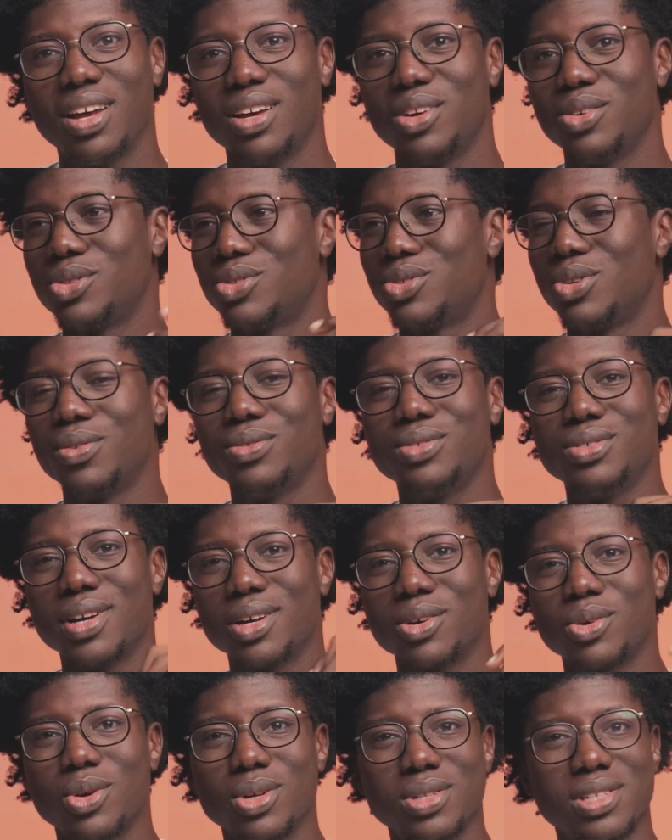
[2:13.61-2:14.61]
a host of
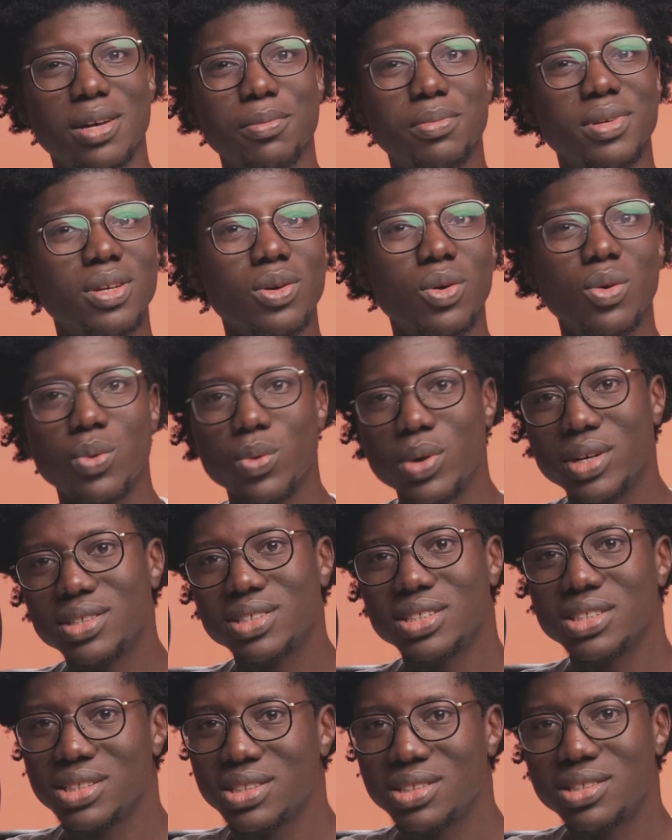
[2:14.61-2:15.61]
records are being
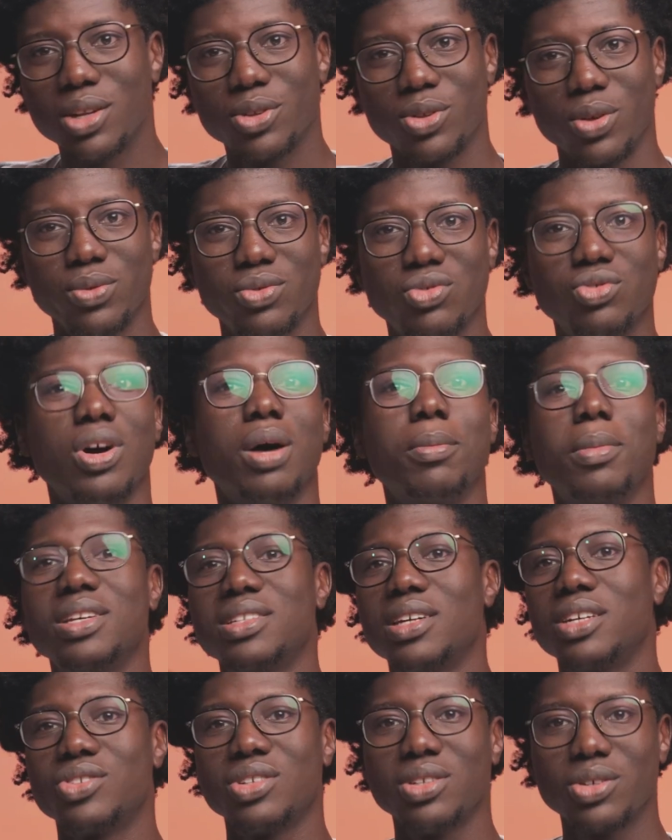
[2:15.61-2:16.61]
queried, a lot of dramas
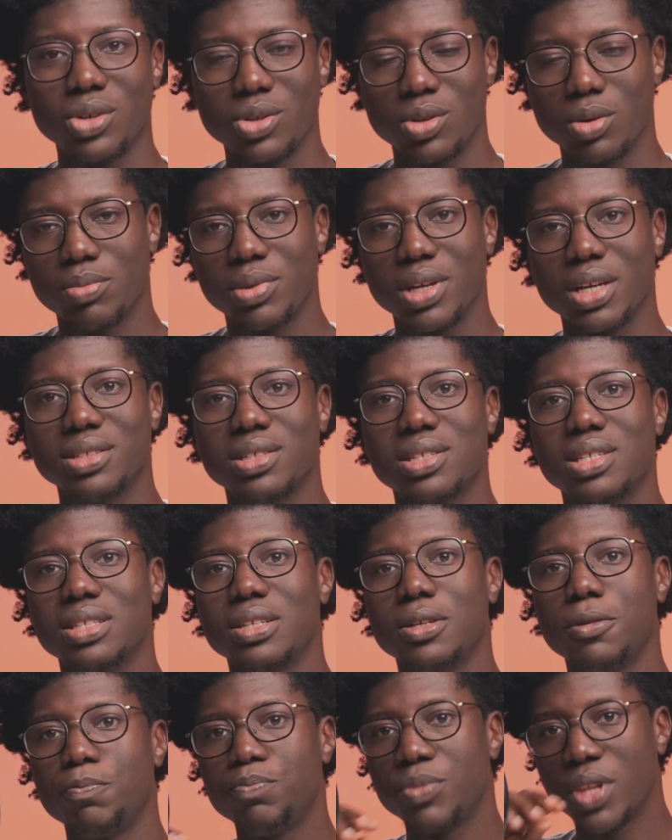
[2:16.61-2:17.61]
are actually going on behind the
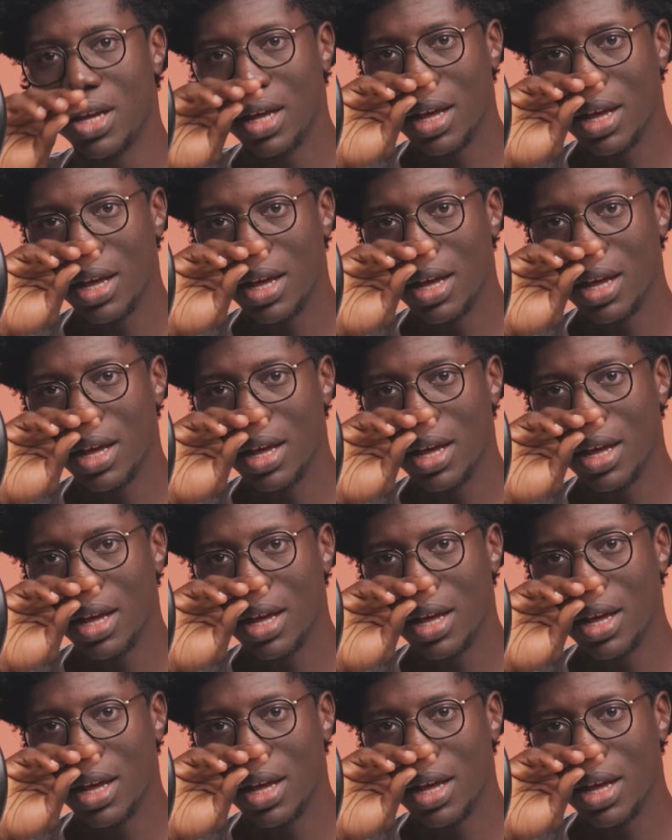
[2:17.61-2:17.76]
scene.